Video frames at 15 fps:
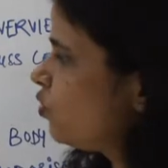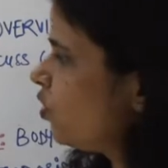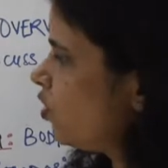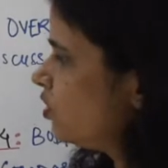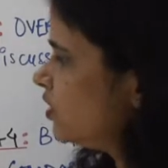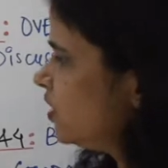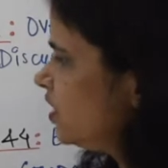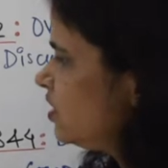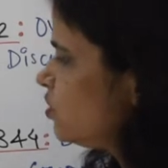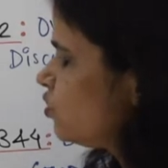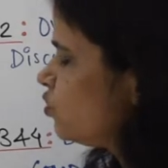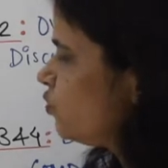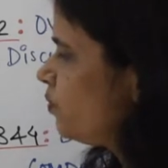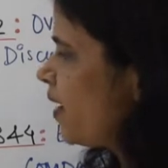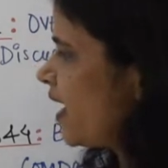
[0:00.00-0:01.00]
on these
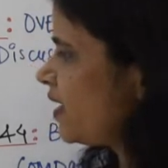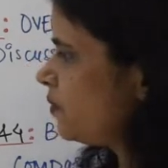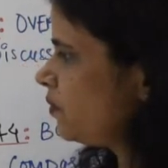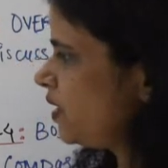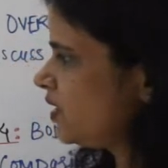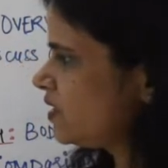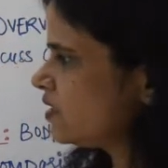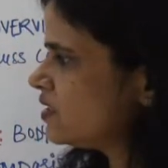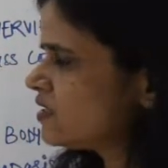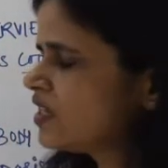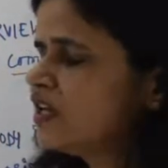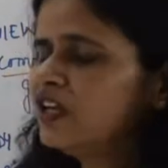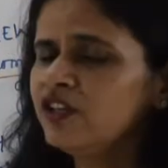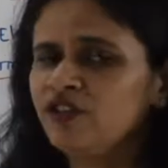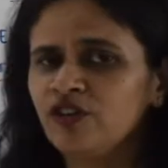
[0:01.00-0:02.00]
2 parameters,
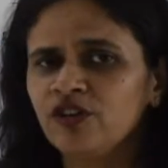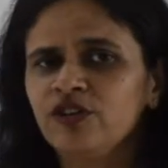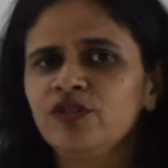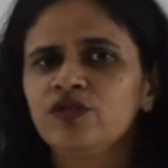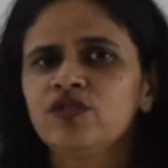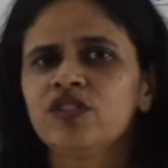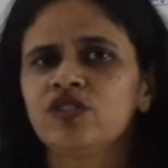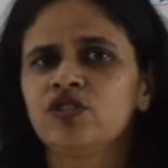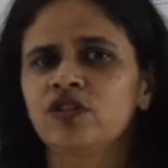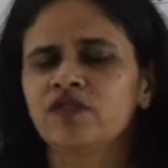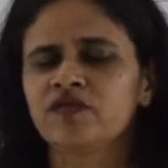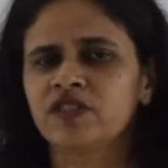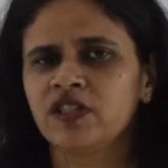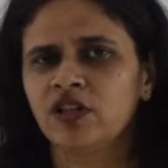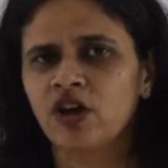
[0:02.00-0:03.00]
your usage of
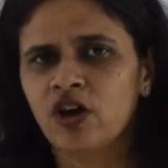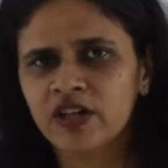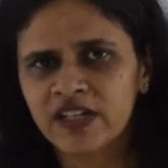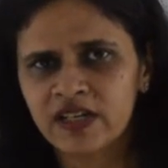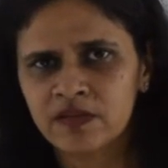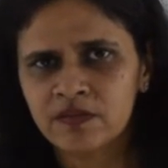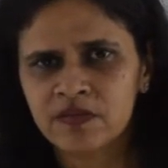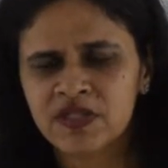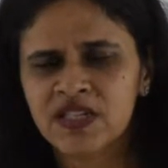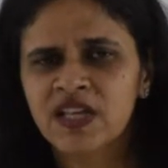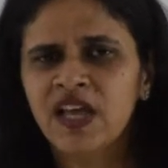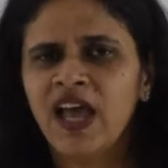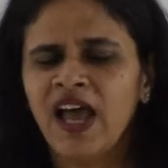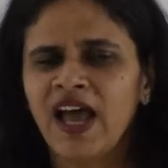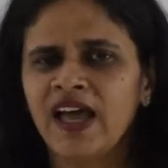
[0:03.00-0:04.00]
synonyms
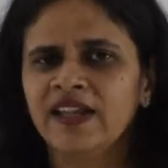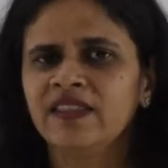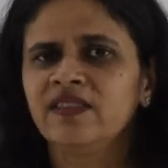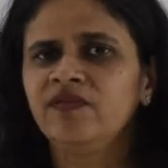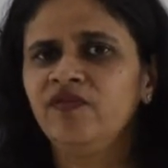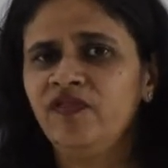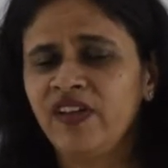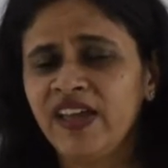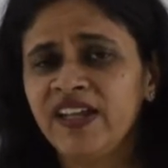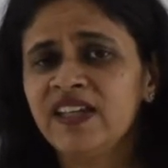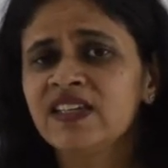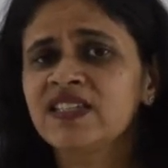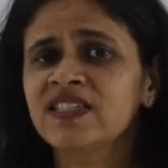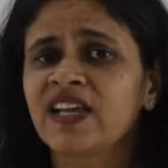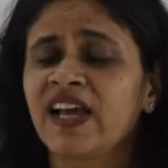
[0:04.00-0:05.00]
and
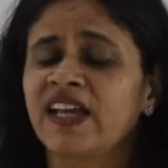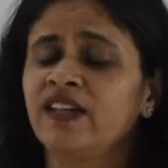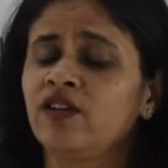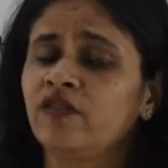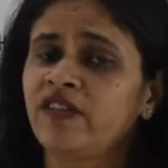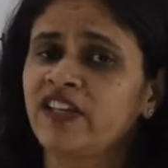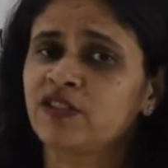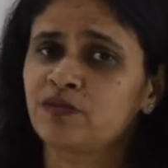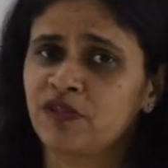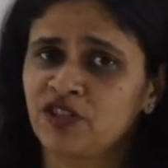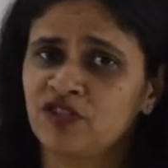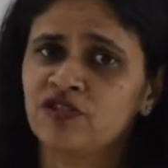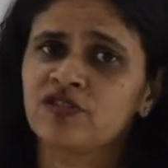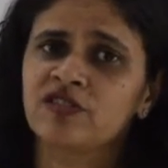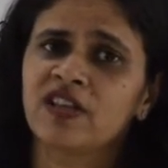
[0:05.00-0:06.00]
various kind of
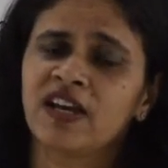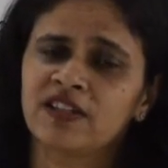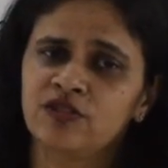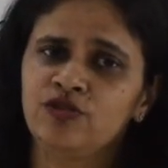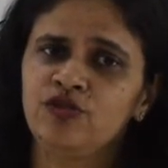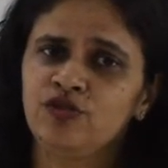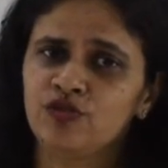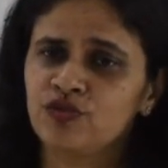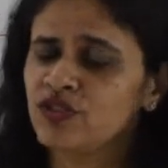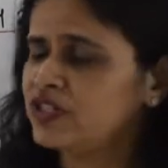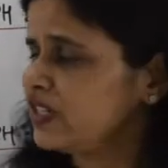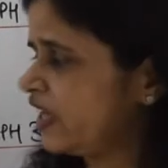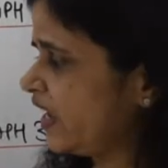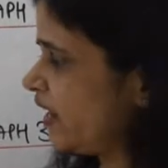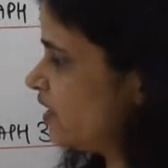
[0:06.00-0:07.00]
expressions that you use
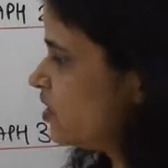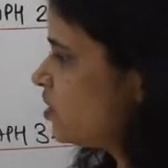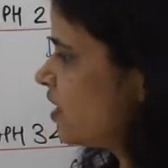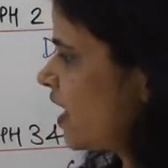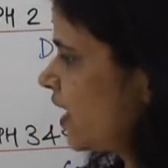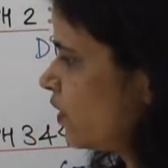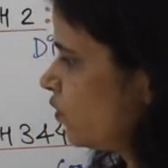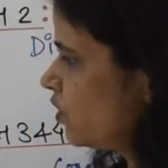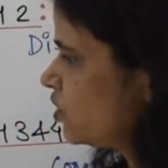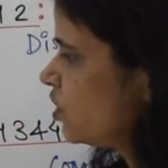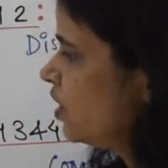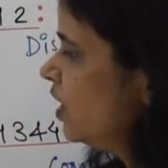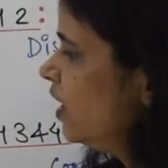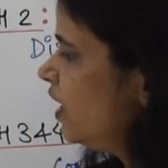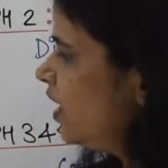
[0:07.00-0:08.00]
in English language.
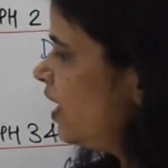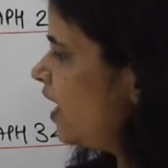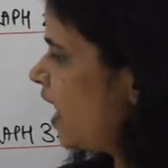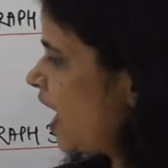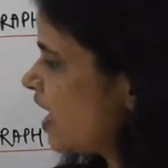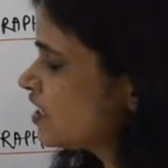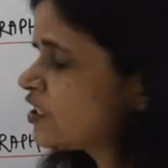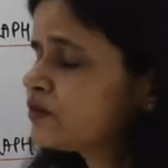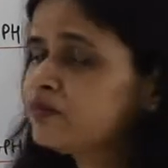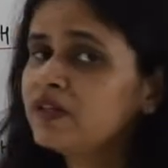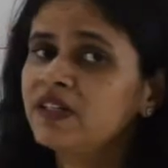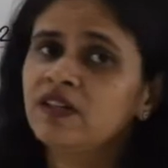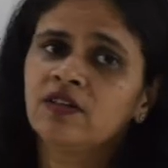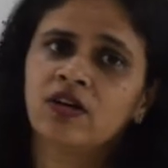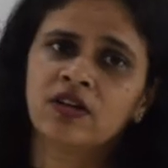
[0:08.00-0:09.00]
Last
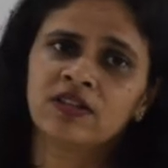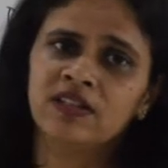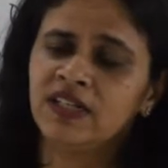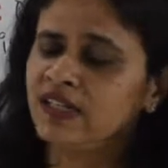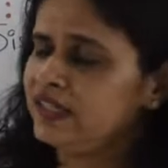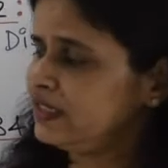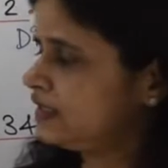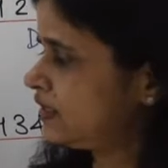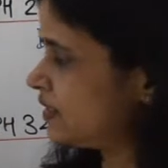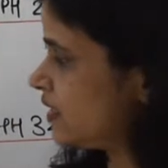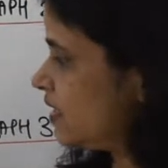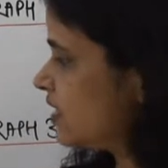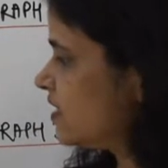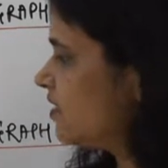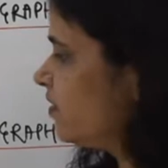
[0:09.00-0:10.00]
but not the least
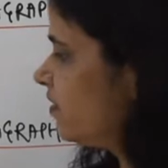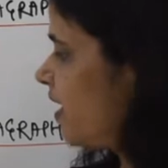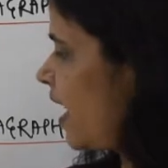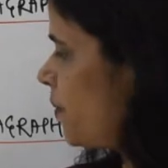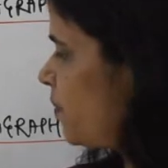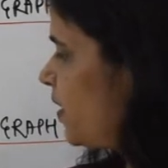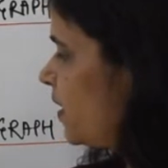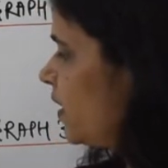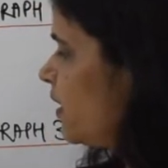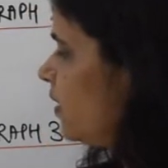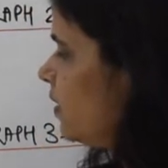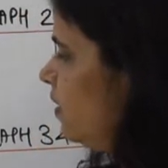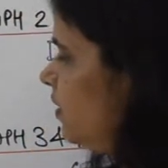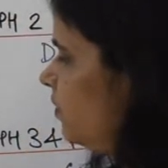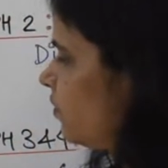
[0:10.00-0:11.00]
is
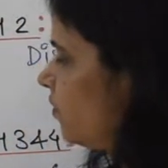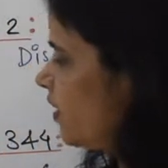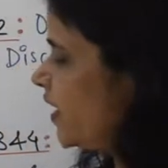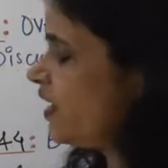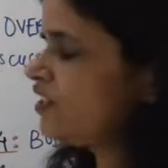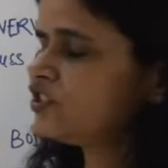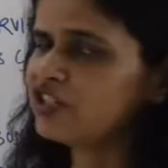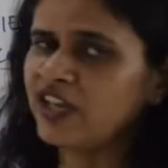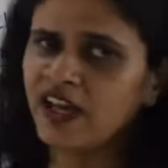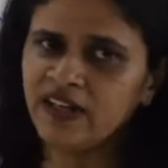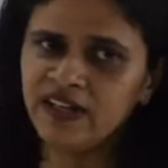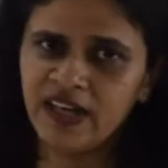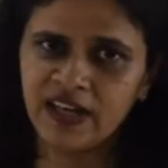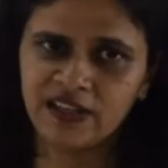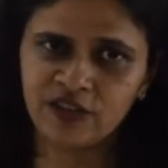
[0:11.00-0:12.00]
grammatical range
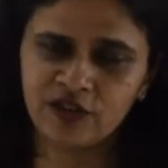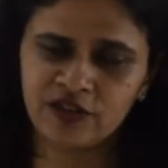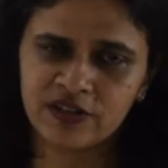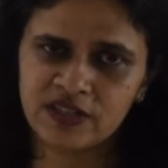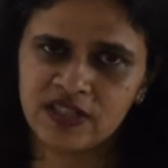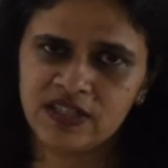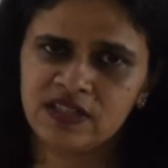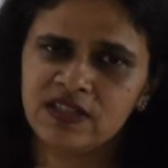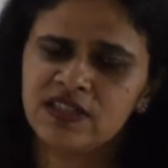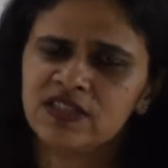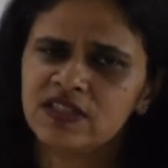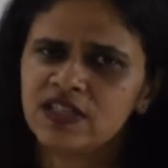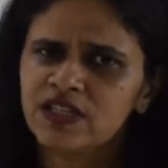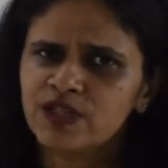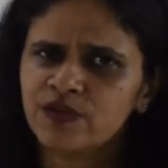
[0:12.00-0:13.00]
and accuracy.
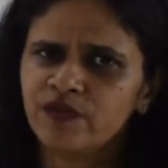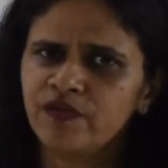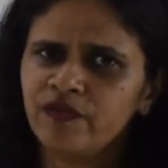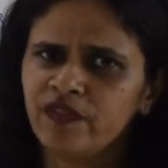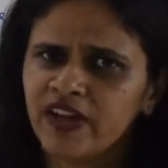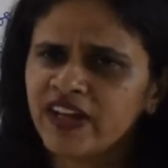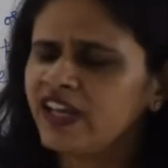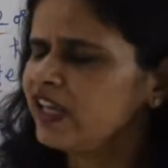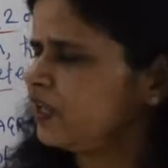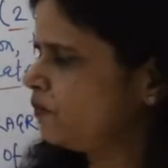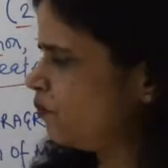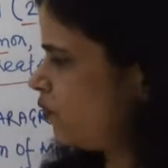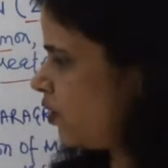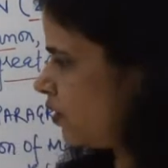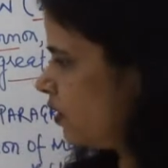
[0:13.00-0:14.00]
This is very
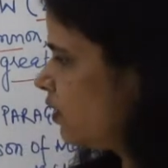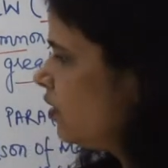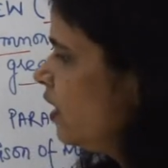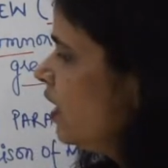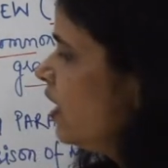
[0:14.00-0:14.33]
important